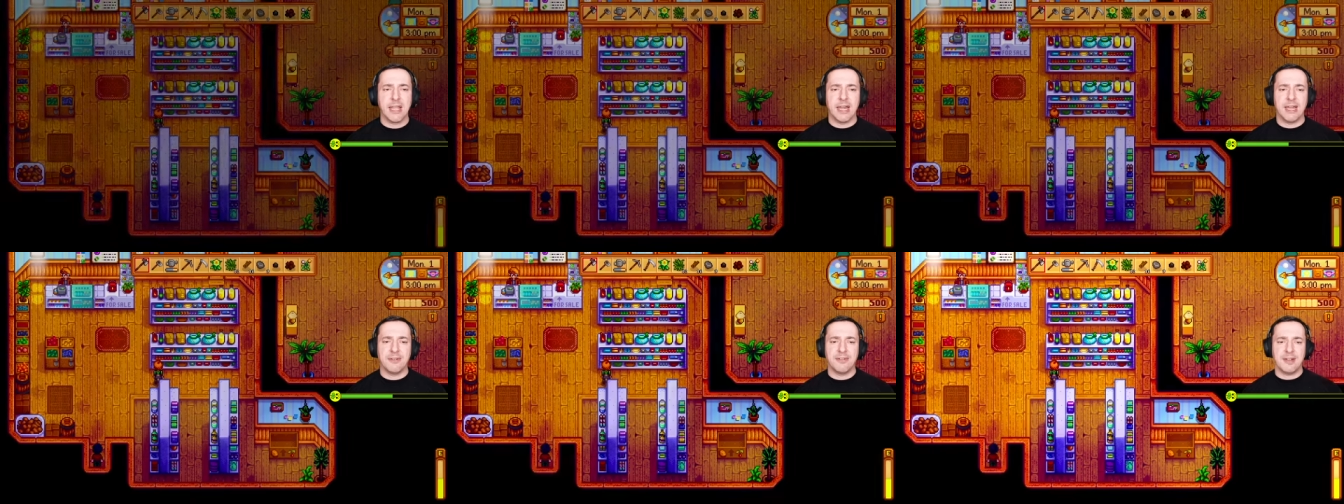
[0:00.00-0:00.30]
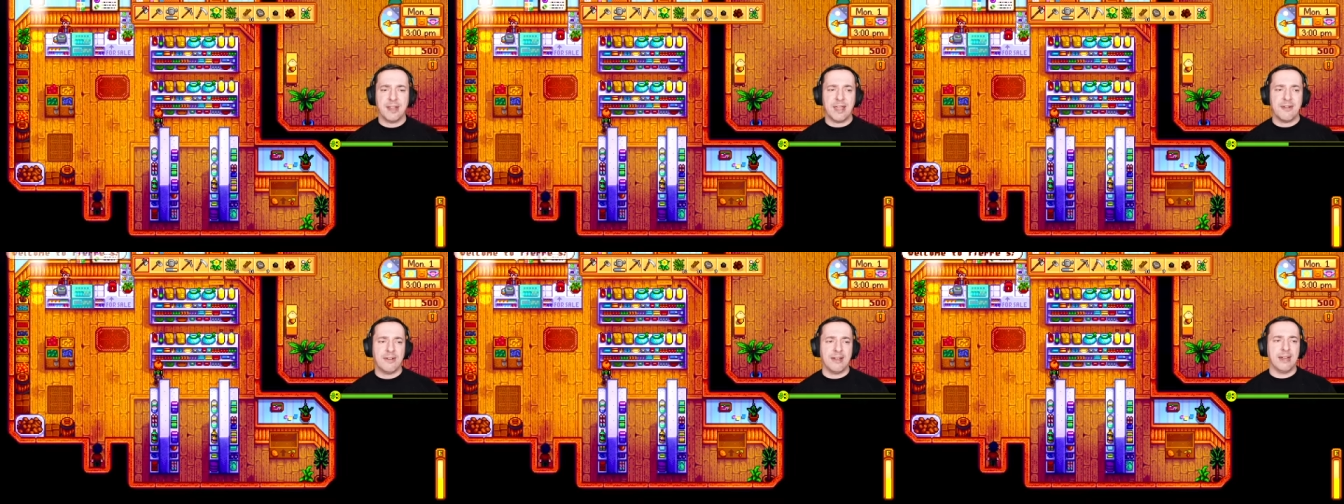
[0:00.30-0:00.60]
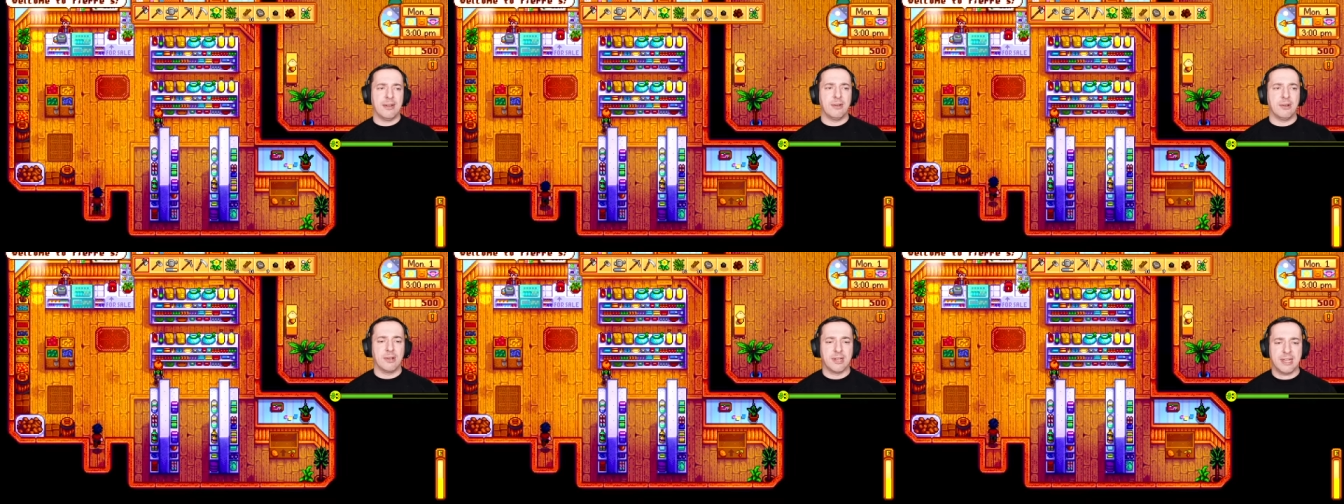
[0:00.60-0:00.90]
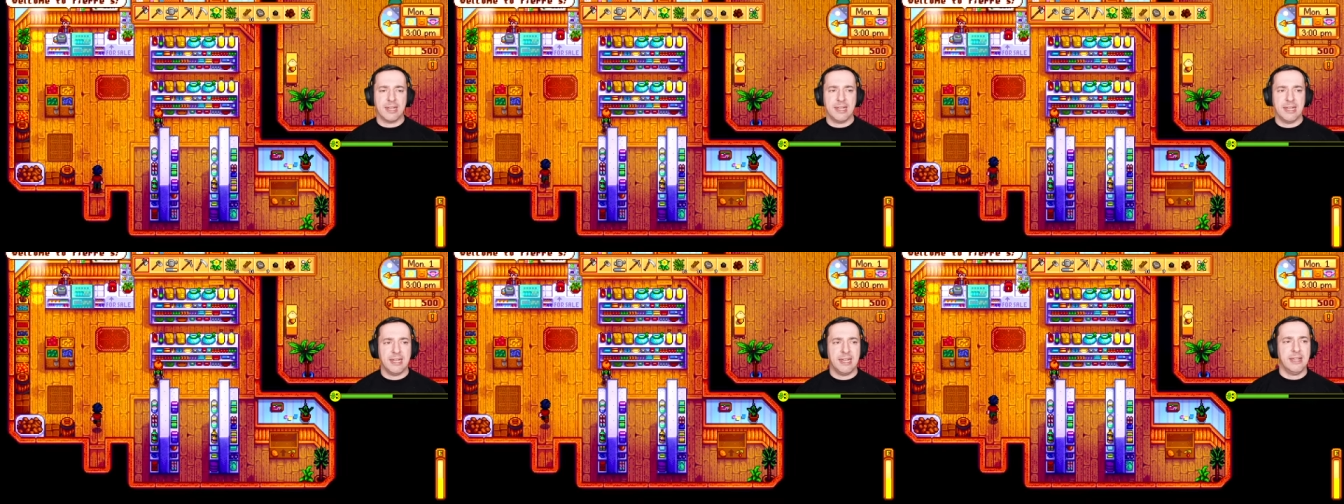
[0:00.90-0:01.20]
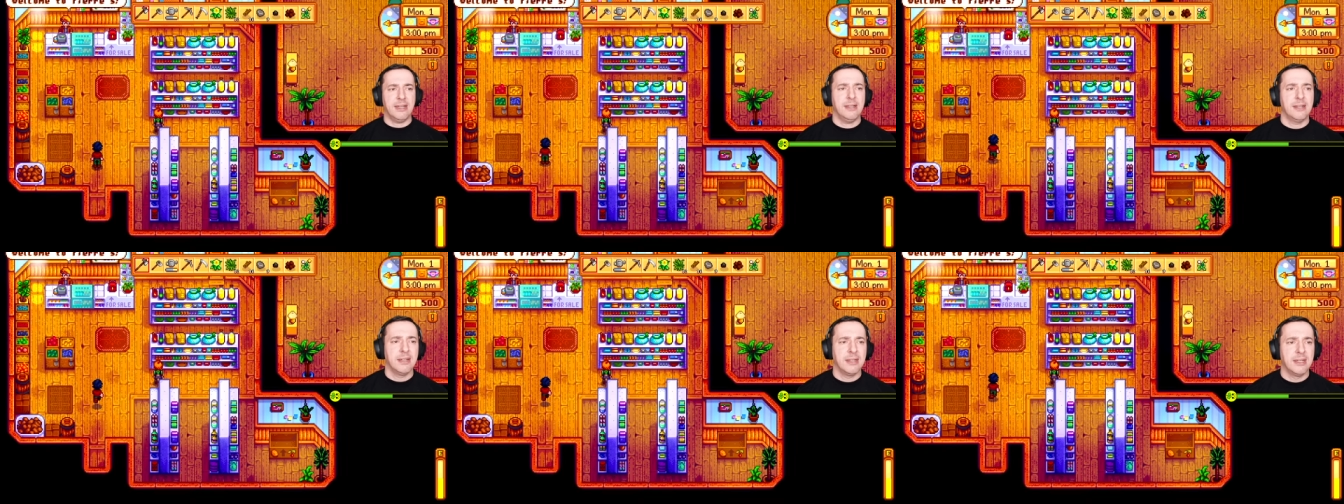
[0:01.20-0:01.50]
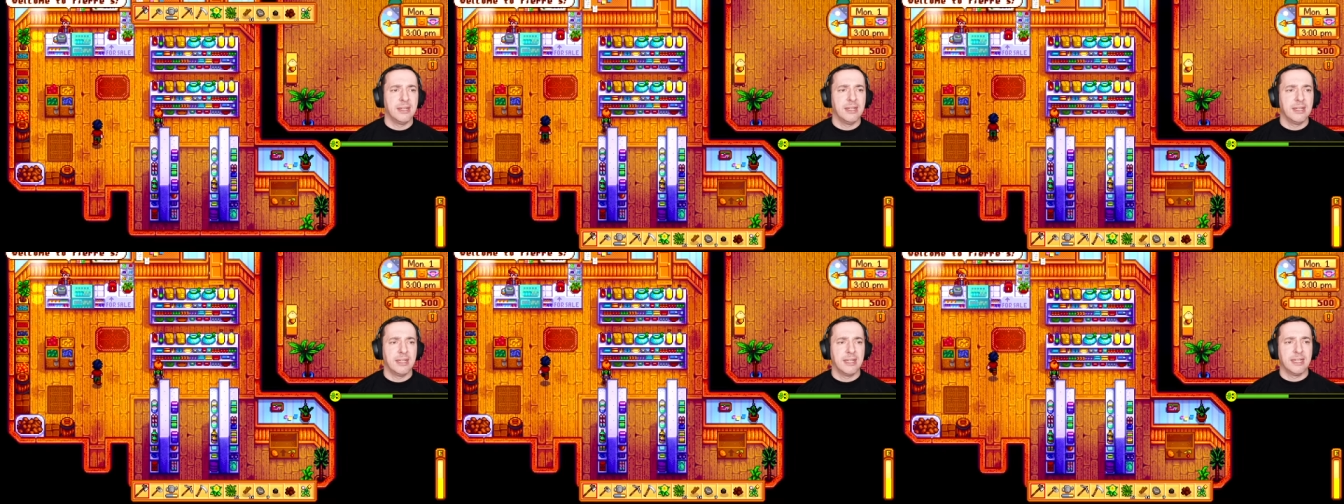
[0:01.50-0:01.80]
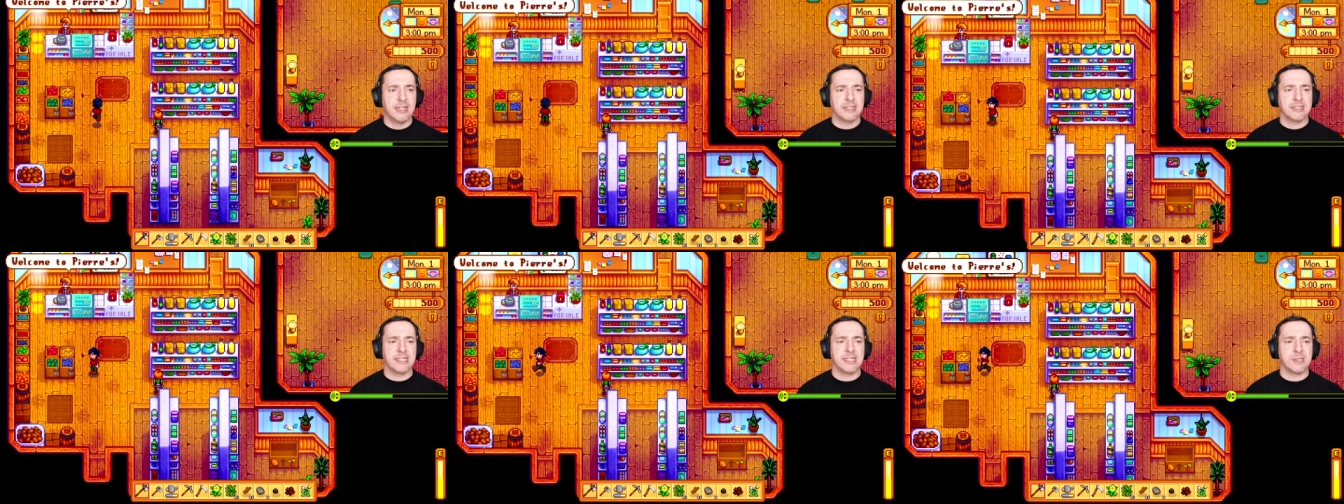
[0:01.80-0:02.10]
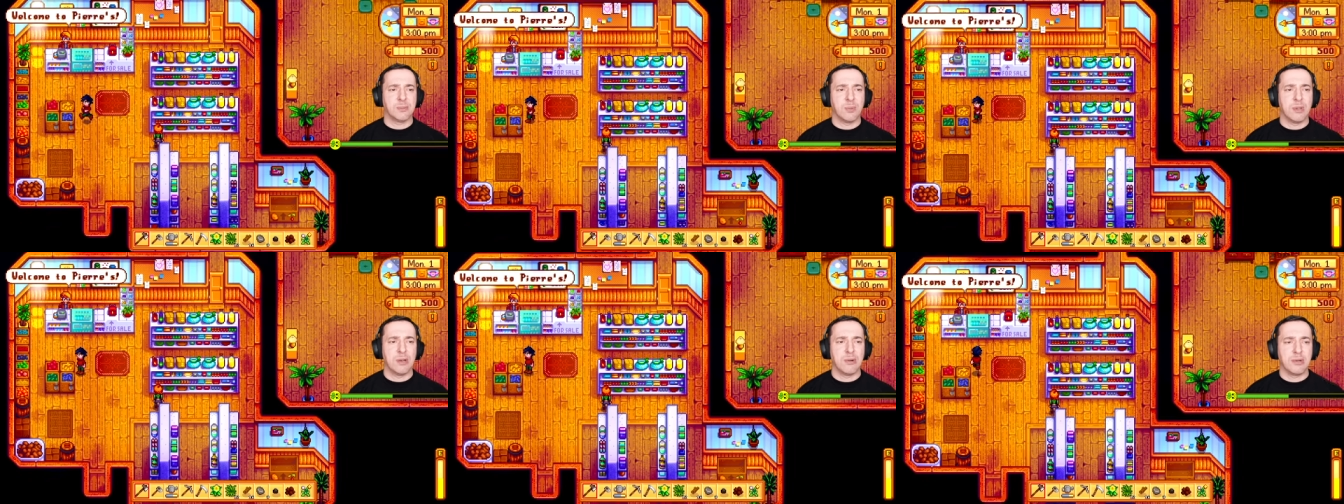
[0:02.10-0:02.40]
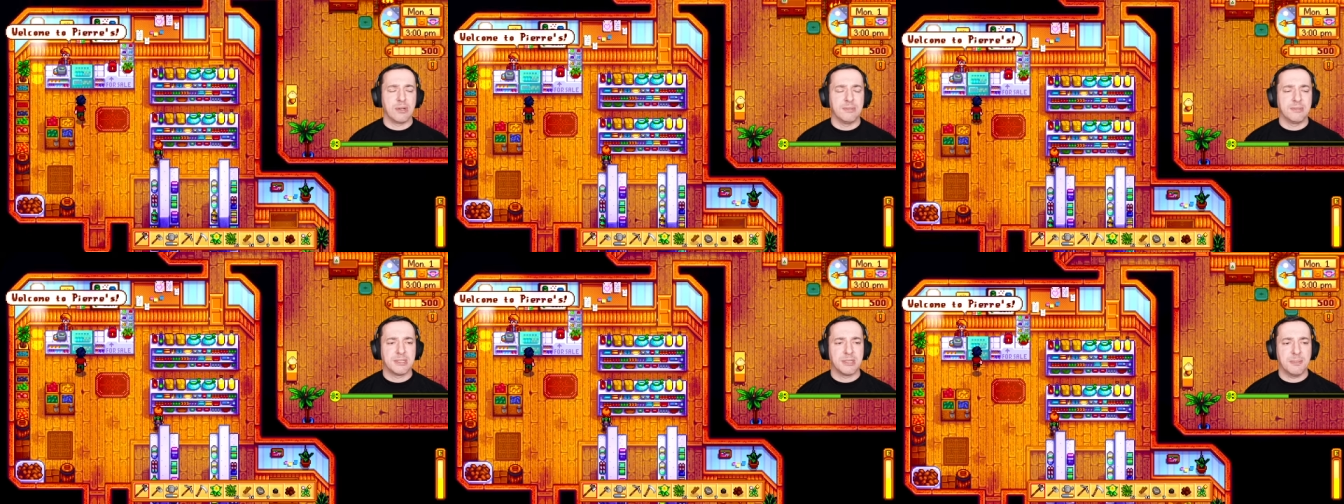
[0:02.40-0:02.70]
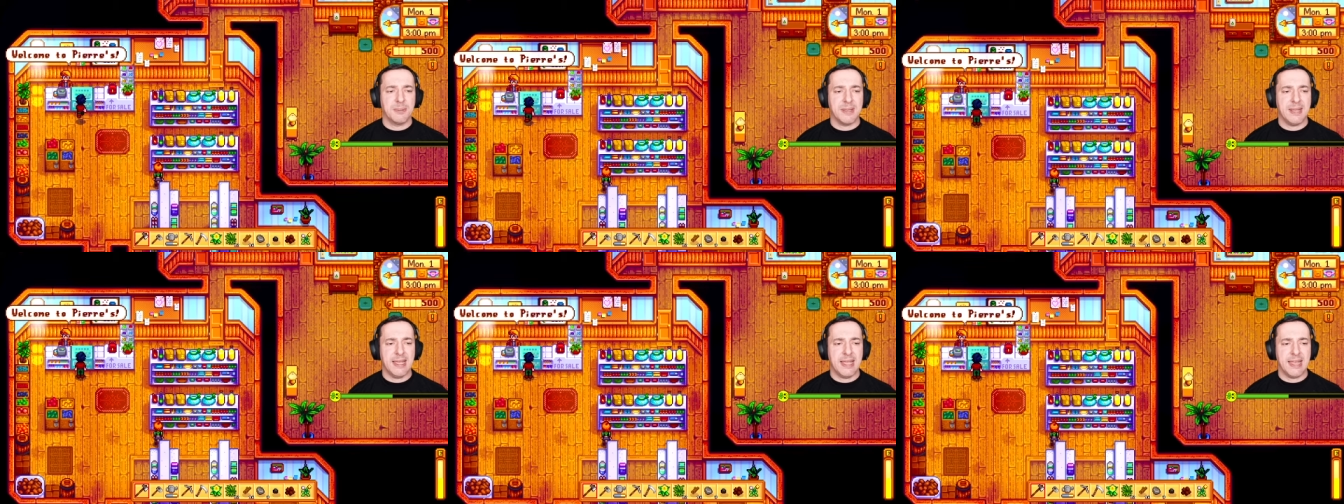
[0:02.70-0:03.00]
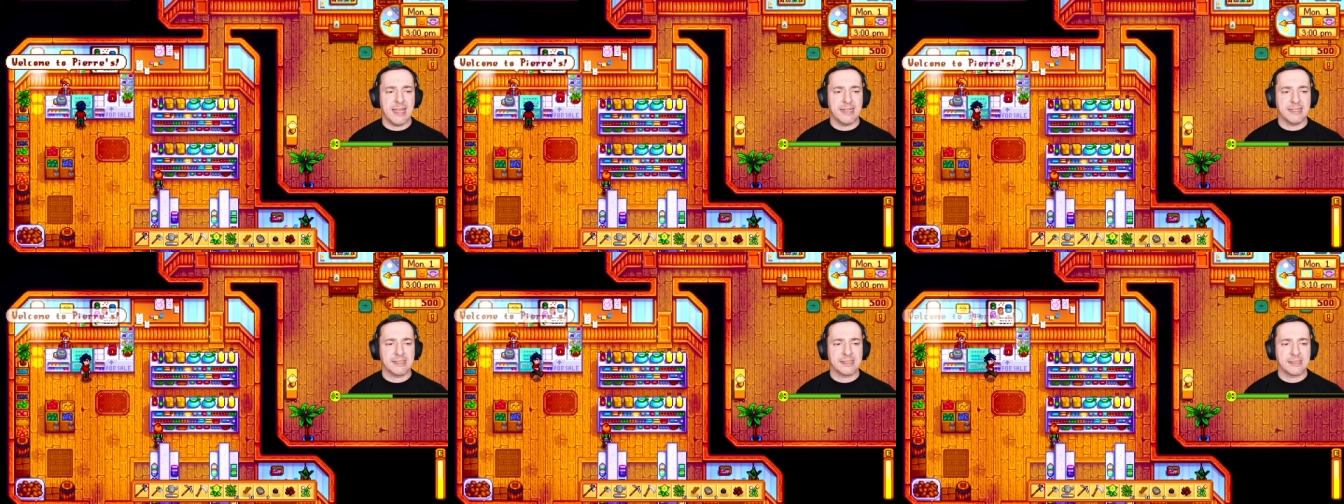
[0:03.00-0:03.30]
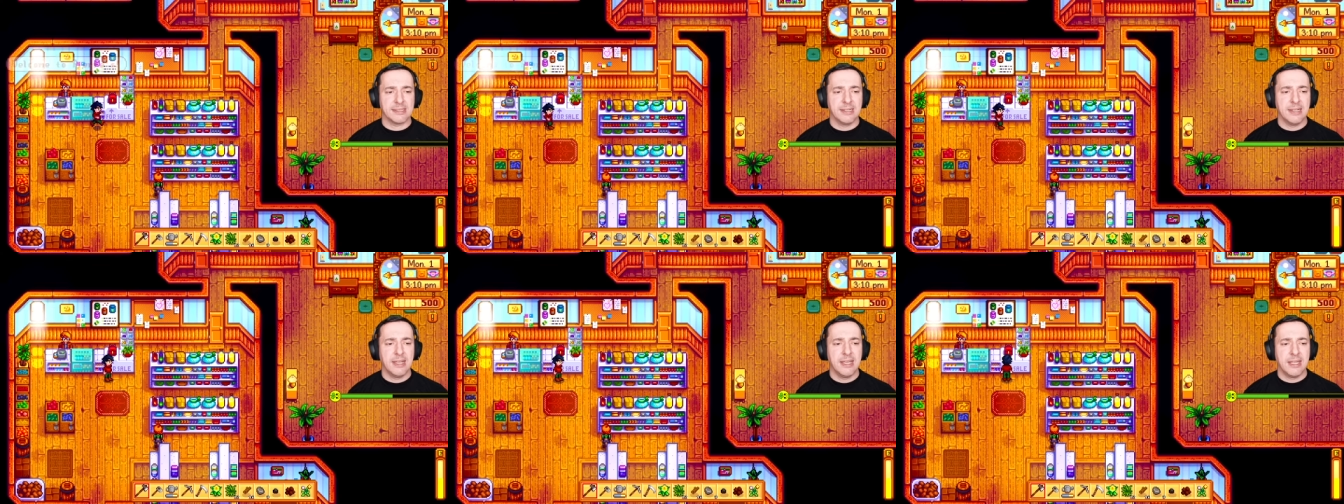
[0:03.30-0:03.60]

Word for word: And if we have a little look in here, it says welcome to Pierre's.